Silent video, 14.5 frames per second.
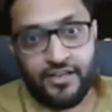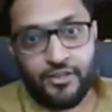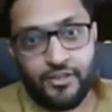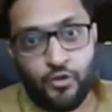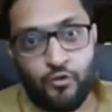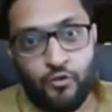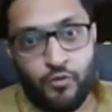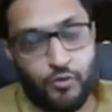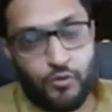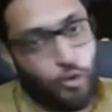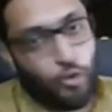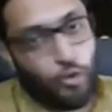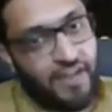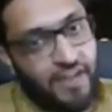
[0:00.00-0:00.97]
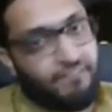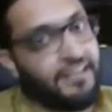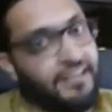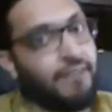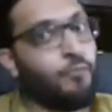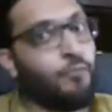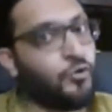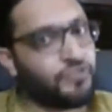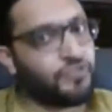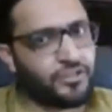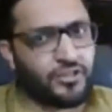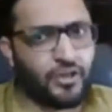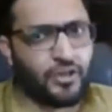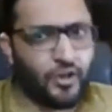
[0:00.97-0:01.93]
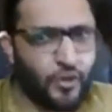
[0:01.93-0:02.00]
you know, whom I feel most
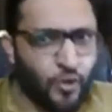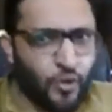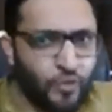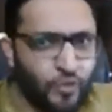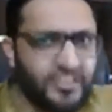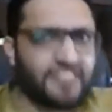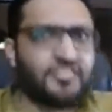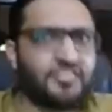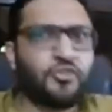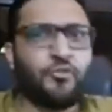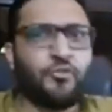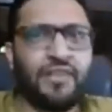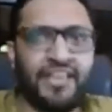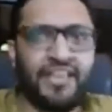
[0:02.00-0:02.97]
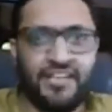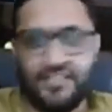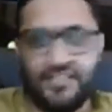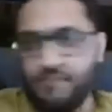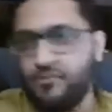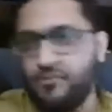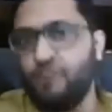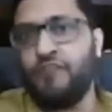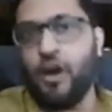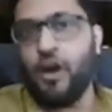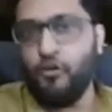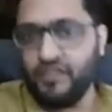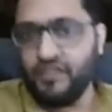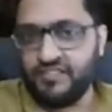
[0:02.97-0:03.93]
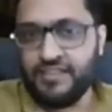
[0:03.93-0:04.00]
closest to me in terms of how
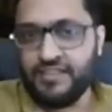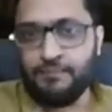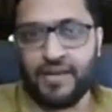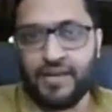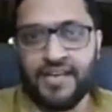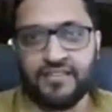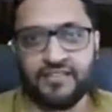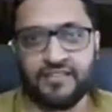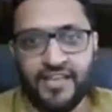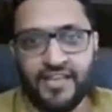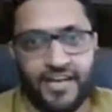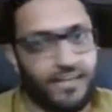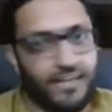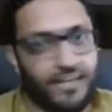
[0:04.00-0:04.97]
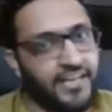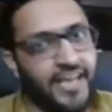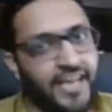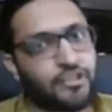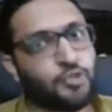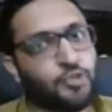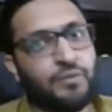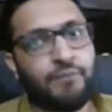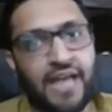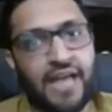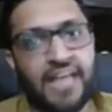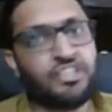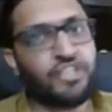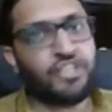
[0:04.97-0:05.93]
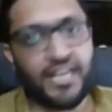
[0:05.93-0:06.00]
we see price, it has to be
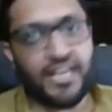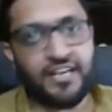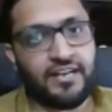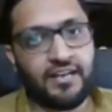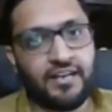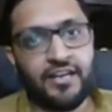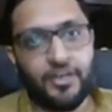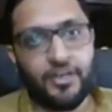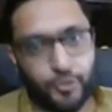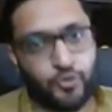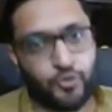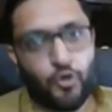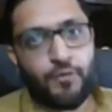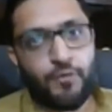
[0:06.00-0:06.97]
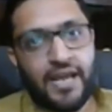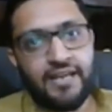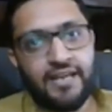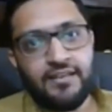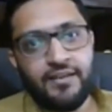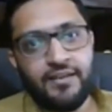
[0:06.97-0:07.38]
Brian Shannon. Do you know Brian?